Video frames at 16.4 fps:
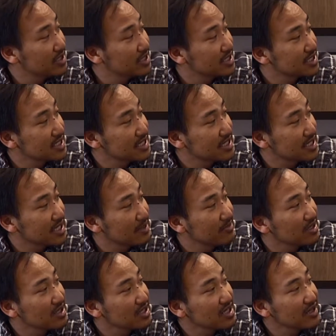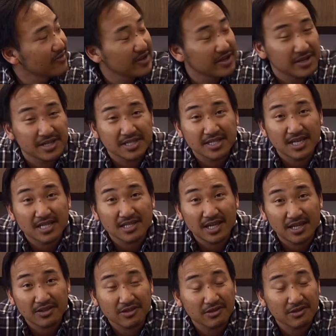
The ceiling, I believe, here is set at